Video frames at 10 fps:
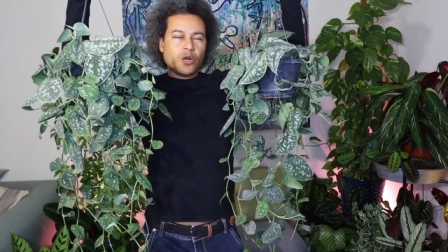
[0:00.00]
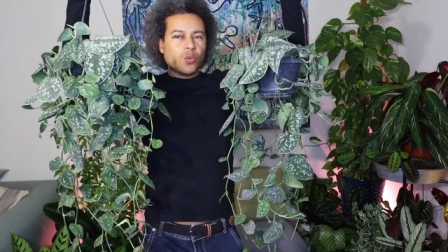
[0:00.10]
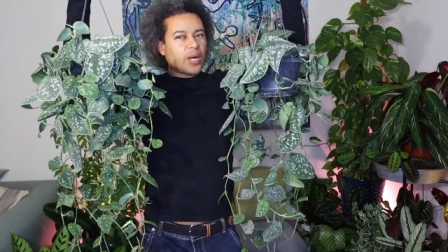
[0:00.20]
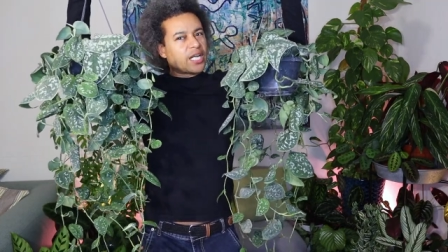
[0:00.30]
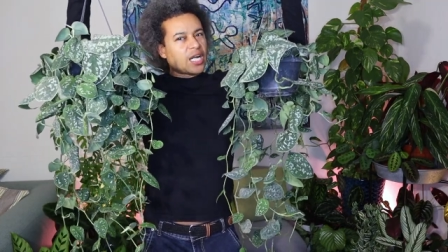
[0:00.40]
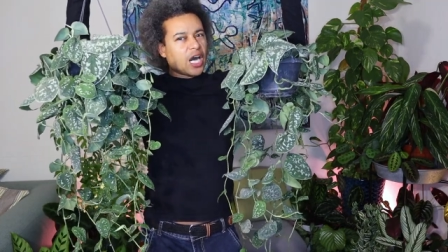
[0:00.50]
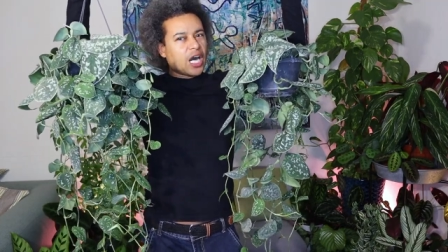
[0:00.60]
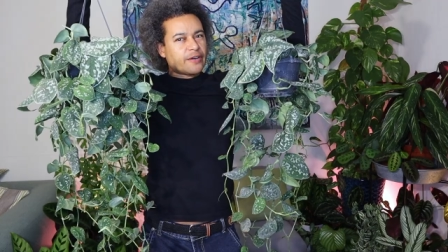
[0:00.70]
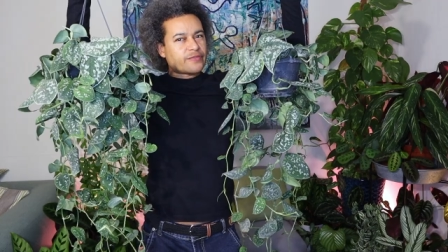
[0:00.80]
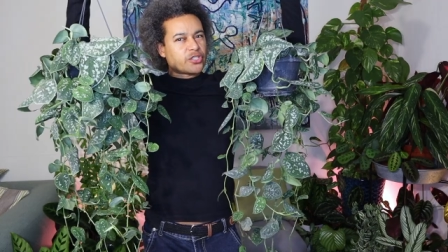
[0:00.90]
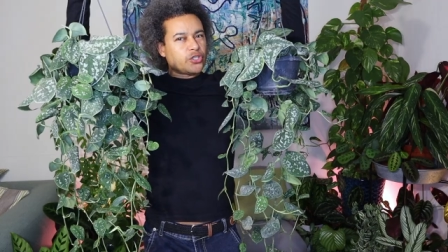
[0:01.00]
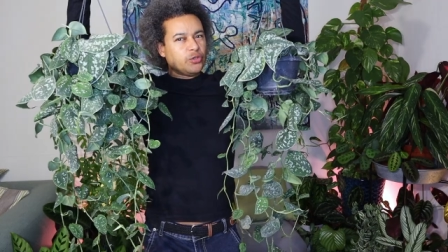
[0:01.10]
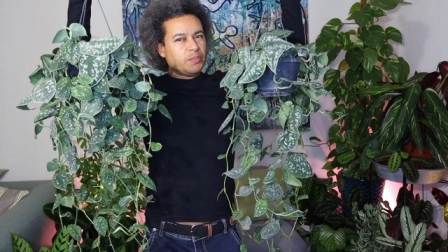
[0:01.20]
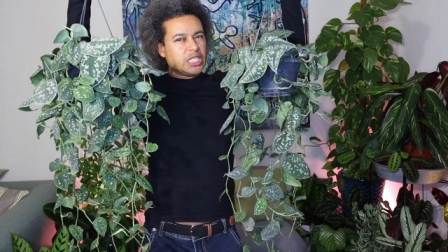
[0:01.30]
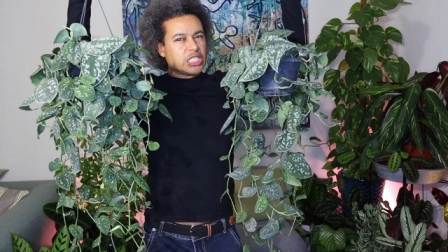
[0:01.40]
one and a half to
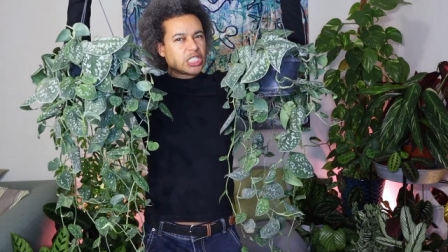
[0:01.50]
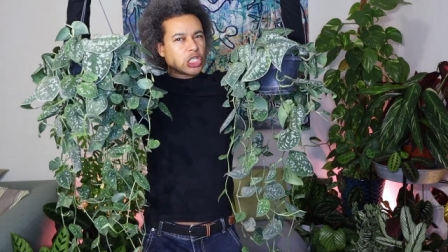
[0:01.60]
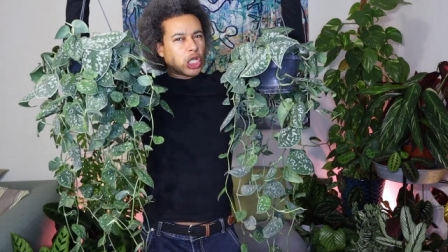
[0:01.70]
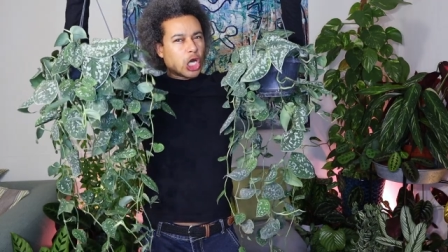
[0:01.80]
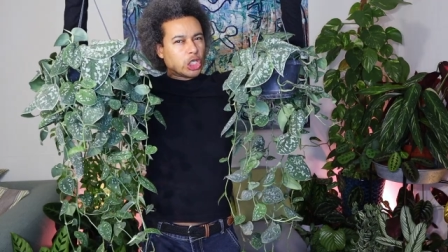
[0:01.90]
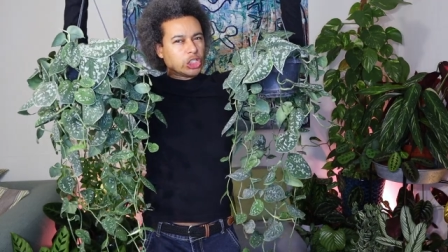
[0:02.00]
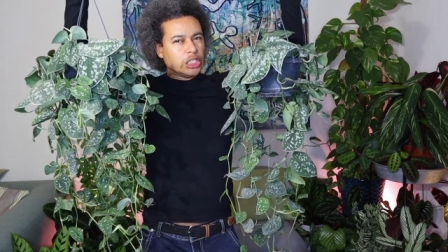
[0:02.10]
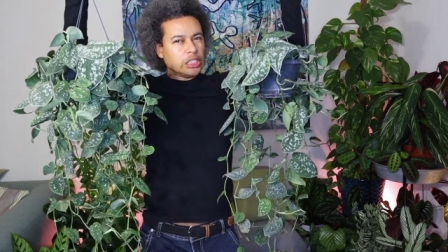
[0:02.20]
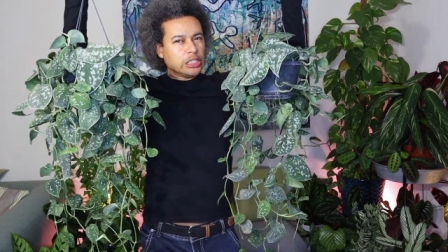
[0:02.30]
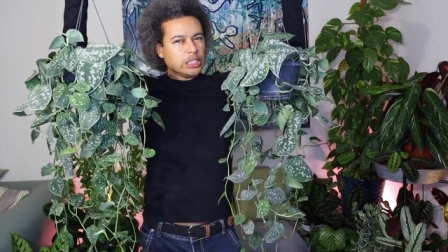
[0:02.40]
two meters long,